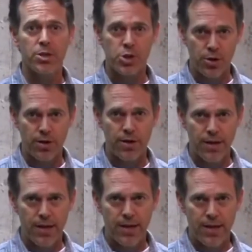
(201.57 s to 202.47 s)
his shirt.
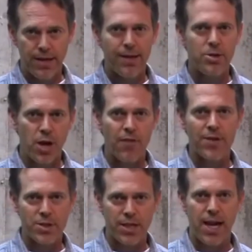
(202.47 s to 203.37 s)
He's
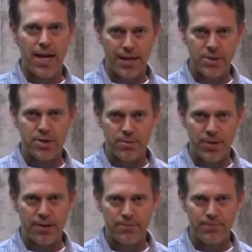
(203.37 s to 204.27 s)
obviously hiding something.